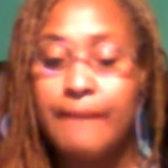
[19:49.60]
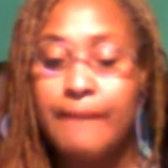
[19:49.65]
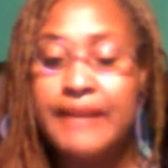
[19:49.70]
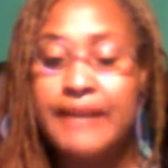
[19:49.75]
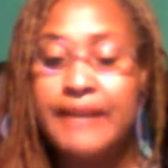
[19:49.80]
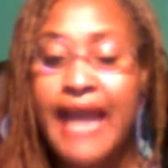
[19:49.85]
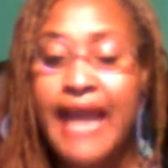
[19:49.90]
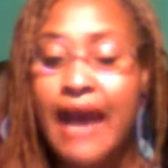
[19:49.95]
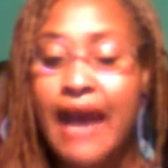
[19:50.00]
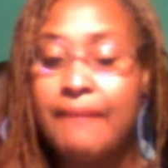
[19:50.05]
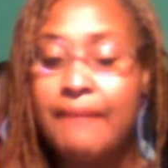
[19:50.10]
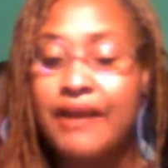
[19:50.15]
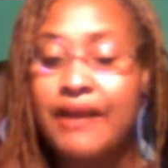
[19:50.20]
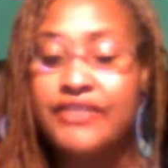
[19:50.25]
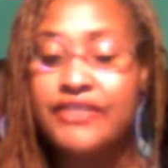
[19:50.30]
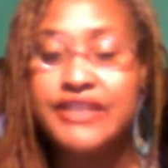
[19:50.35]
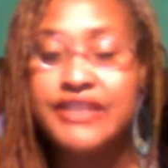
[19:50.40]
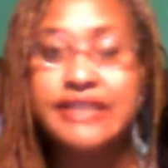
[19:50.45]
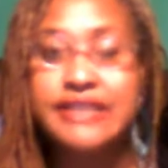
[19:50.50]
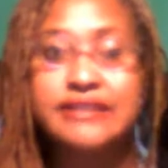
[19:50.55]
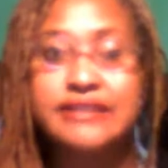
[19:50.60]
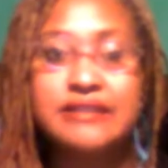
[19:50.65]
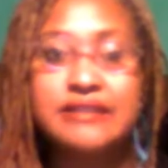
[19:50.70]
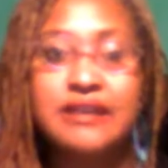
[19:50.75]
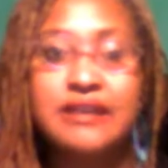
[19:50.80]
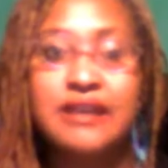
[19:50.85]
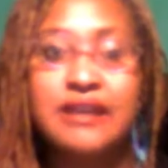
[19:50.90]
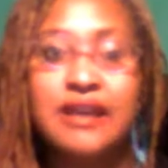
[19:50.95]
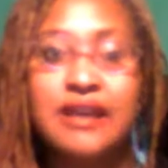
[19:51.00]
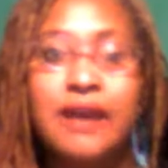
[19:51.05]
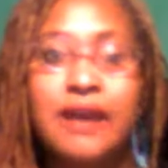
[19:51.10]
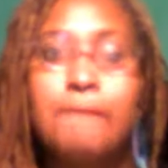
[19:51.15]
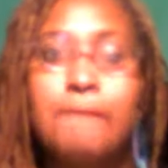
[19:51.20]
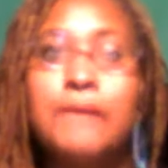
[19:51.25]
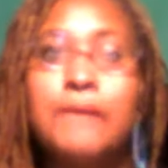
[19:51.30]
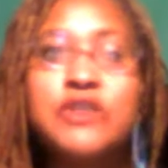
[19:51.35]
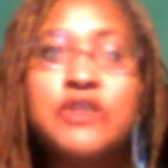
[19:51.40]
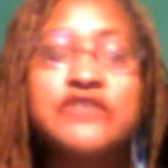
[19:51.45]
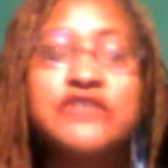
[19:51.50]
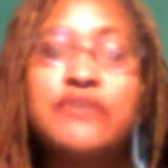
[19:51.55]
But how about this?
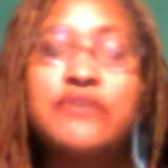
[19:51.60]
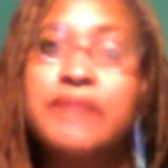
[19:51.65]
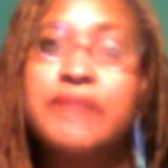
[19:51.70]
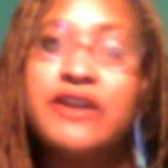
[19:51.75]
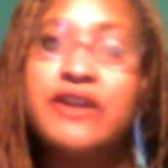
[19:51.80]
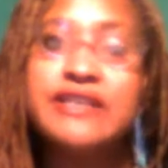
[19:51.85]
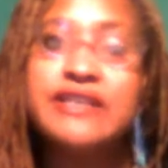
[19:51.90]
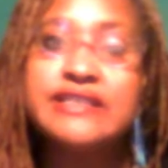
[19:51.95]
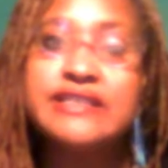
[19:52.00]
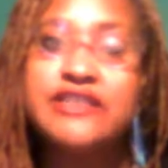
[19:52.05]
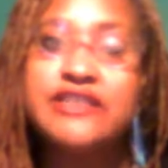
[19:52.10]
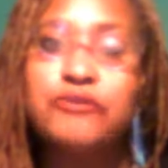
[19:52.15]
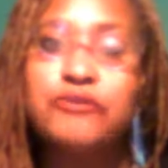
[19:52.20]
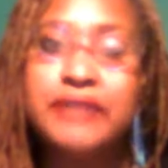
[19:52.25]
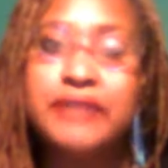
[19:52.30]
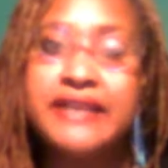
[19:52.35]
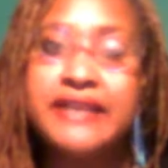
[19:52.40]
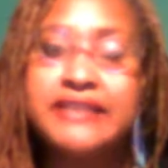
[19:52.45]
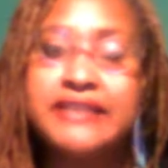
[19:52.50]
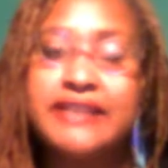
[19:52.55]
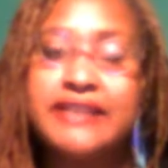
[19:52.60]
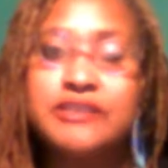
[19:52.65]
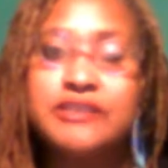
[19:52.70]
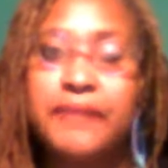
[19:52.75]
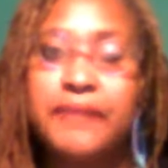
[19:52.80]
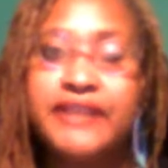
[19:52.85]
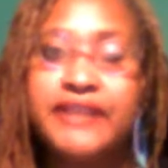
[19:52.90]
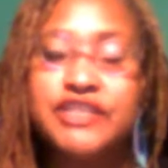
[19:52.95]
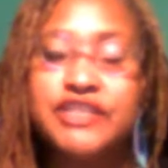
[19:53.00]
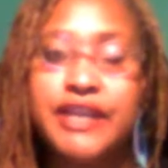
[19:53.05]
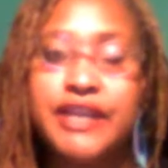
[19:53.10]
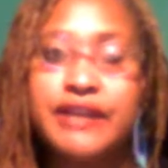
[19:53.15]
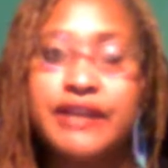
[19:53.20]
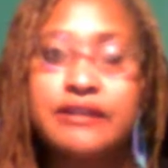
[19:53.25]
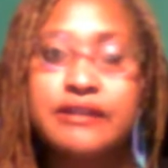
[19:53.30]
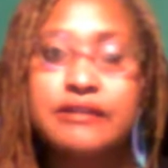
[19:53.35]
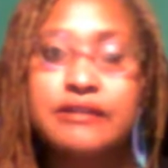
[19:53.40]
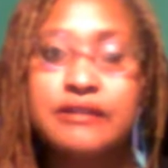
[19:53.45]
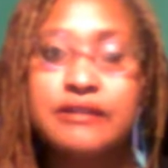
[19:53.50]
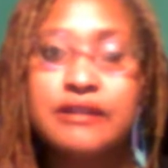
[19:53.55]
Most of Americans live paycheck to paycheck.
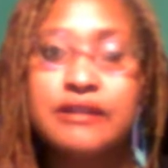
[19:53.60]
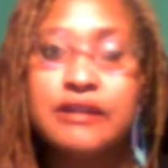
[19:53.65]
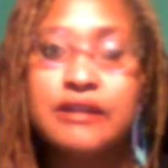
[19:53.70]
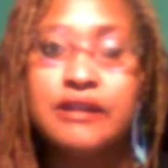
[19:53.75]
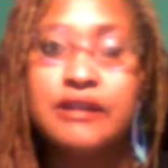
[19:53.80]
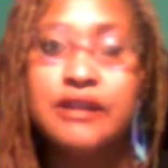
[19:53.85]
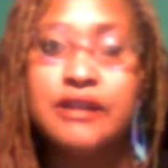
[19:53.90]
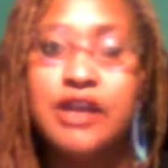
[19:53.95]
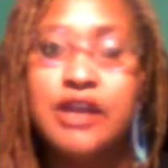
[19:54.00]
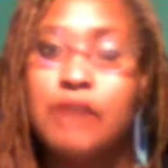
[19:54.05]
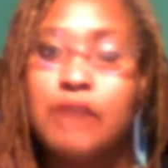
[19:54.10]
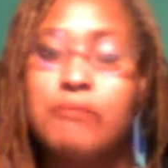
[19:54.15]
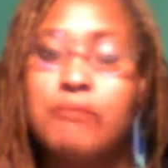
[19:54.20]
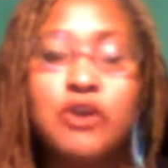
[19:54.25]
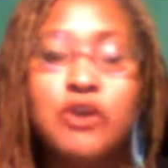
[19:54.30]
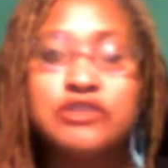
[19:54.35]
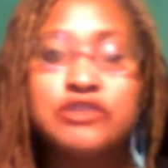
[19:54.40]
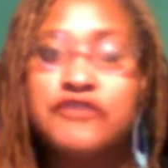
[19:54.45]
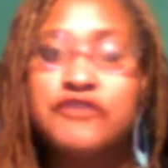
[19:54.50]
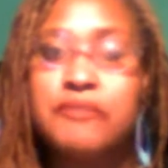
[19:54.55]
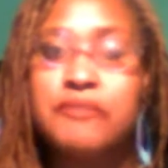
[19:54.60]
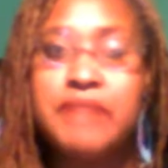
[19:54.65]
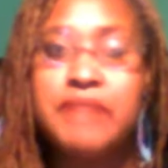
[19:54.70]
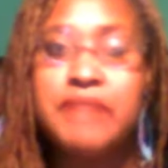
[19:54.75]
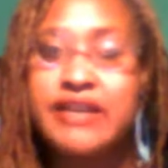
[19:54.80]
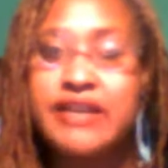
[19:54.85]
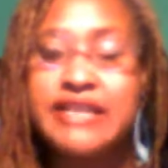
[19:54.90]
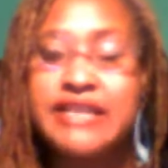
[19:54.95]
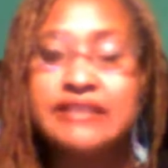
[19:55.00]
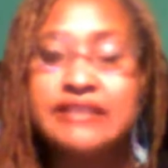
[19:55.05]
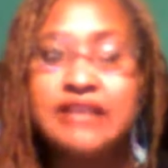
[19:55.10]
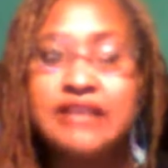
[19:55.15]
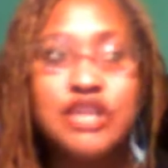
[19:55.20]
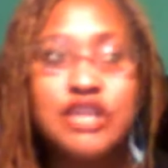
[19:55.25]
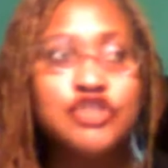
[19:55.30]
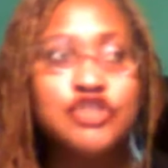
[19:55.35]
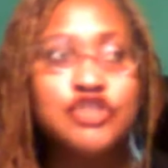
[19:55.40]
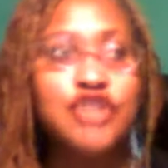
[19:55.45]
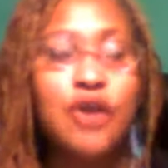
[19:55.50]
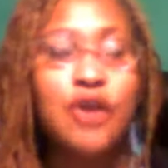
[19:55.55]
Most of Americans
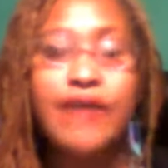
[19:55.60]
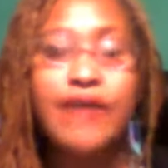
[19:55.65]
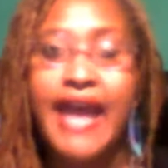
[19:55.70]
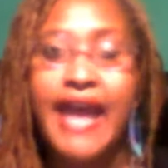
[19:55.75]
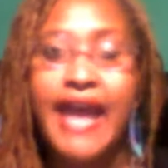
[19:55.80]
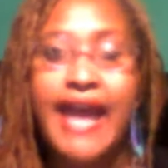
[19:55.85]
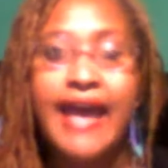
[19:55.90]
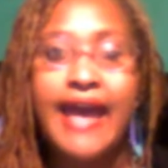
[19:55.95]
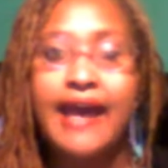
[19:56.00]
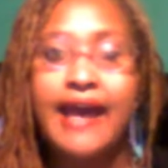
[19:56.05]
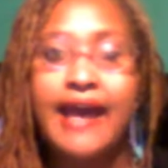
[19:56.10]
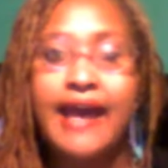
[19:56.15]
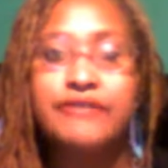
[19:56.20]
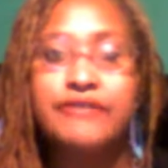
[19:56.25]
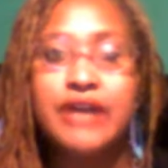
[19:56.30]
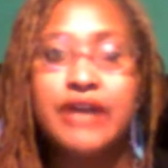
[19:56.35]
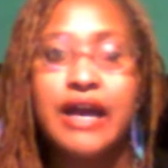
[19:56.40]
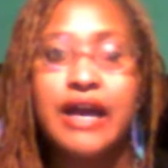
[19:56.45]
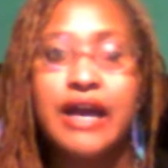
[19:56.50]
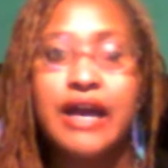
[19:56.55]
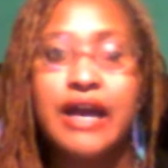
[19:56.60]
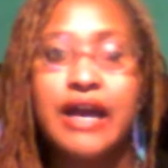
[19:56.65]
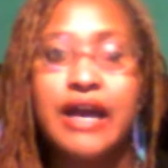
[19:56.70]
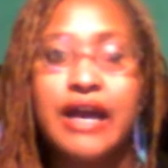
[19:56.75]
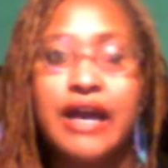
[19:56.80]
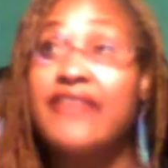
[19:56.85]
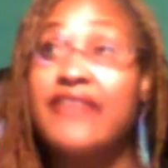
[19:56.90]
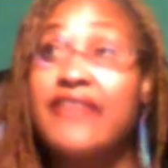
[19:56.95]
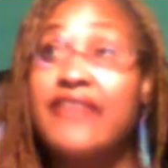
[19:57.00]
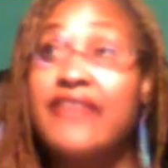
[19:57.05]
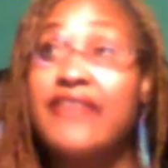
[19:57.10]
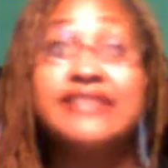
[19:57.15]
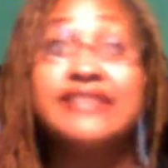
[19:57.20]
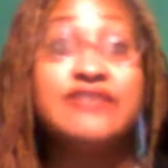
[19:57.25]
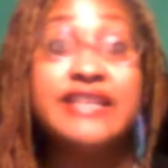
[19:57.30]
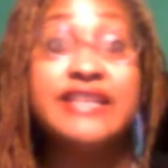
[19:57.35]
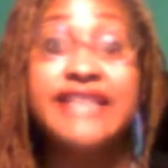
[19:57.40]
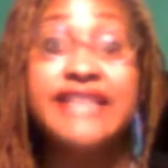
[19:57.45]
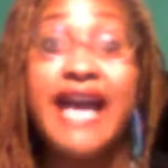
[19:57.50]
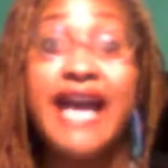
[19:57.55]
don't have, now they say
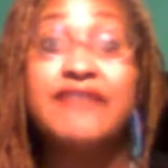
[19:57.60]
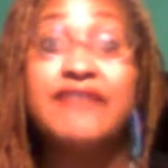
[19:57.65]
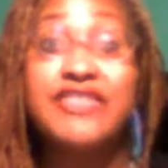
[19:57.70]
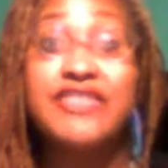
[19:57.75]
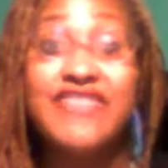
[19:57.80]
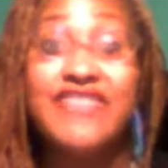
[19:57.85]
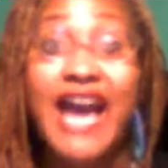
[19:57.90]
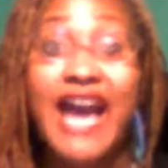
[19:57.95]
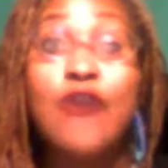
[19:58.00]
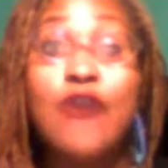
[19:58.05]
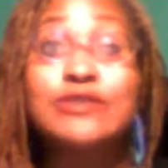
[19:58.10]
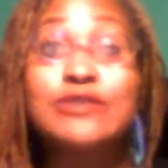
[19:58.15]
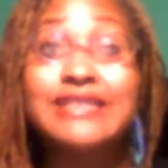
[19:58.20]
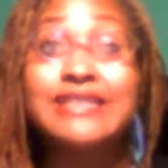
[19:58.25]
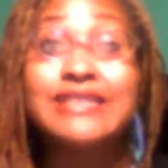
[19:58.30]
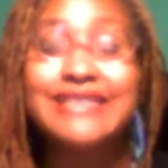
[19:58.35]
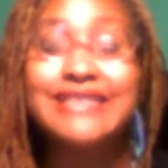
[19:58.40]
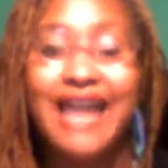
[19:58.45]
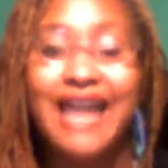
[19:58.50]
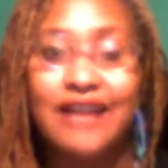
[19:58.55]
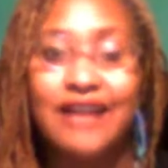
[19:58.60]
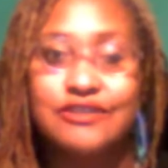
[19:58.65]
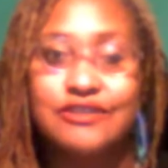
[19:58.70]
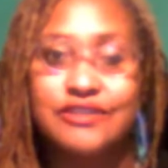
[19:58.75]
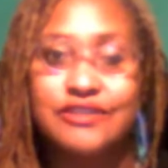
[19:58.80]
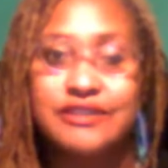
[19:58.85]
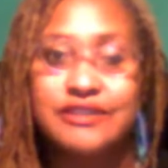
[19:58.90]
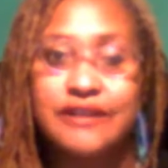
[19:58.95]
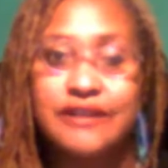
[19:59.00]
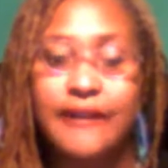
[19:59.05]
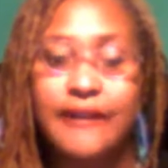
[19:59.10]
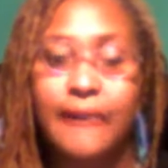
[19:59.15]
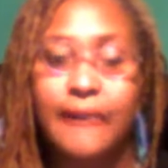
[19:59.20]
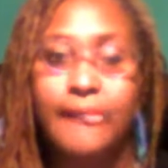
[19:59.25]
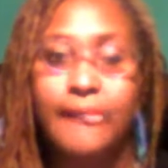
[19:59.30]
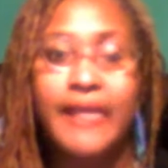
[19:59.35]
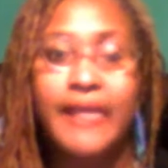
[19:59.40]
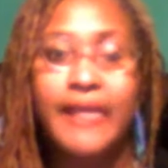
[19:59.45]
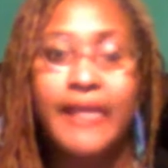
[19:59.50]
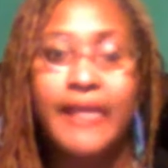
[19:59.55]
you need to have $1,000
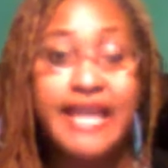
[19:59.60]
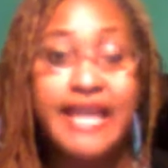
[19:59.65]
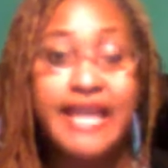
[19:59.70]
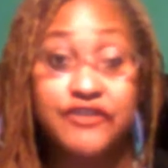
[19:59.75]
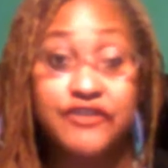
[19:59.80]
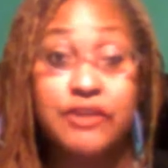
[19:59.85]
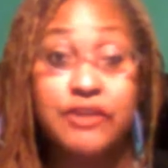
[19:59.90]
in case of